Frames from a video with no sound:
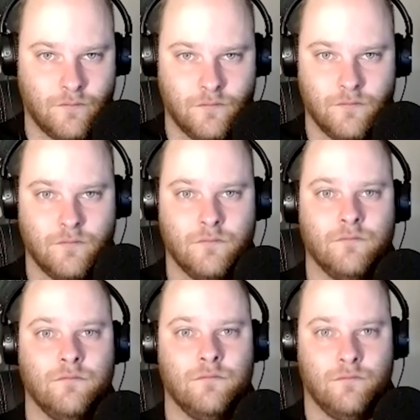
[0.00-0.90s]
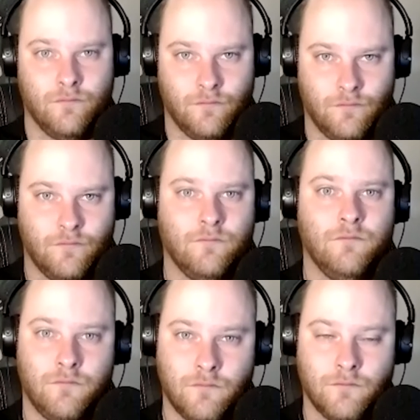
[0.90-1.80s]

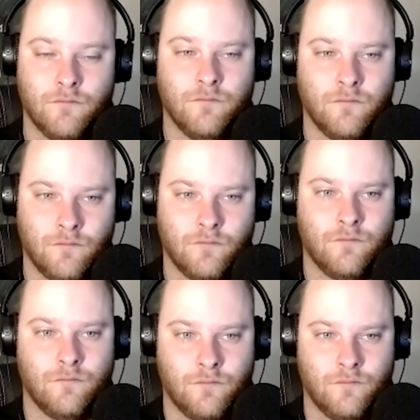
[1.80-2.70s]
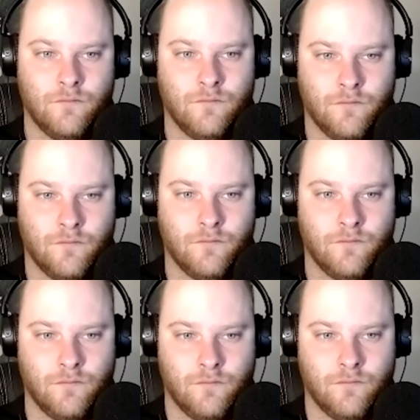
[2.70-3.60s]

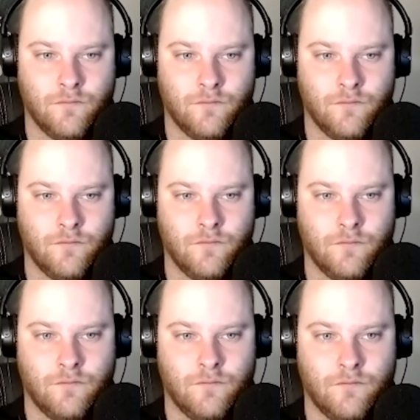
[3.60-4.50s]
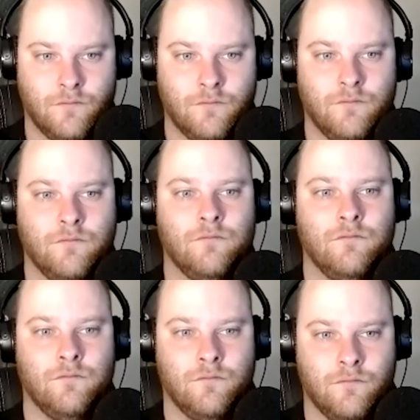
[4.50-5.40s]

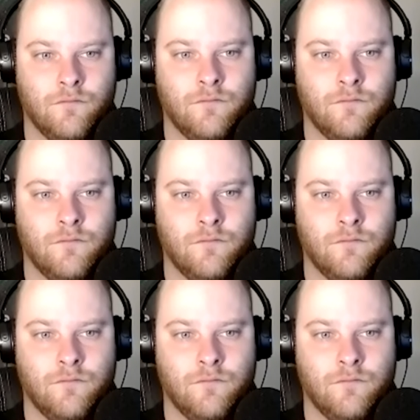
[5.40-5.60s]
[no speech]